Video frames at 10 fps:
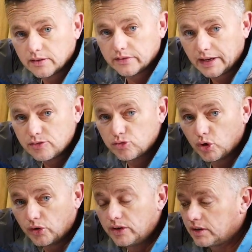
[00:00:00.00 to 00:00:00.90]
they
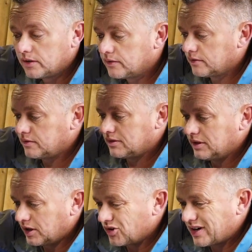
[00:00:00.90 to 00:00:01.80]
run
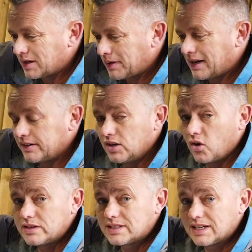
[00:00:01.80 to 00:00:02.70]
at around about
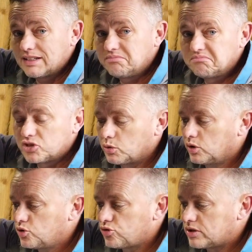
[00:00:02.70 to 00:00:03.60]
90 to
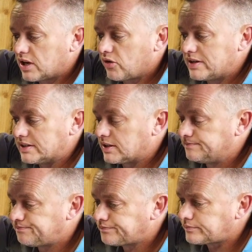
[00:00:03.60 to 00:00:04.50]
100 degrees
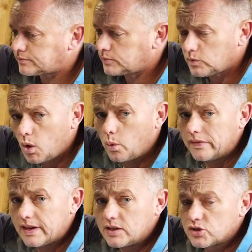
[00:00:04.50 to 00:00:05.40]
when
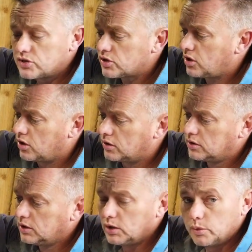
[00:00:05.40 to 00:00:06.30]
the engine's hot,
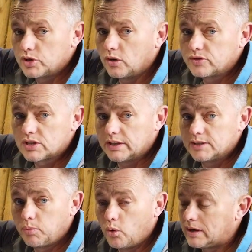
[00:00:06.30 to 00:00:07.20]
which obviously
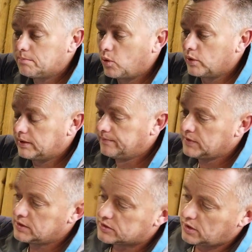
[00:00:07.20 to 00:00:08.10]
is boiling point.
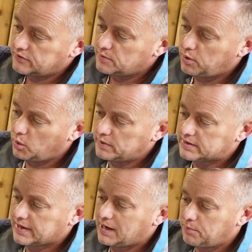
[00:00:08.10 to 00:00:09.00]
So if you pop this
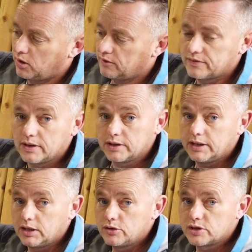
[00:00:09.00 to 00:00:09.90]
cap off,
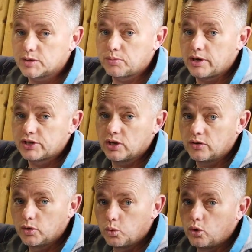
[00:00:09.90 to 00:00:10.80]
it loses its pressure,
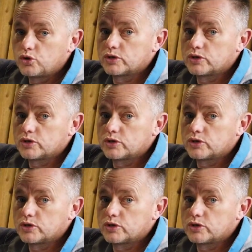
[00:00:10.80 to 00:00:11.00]
the water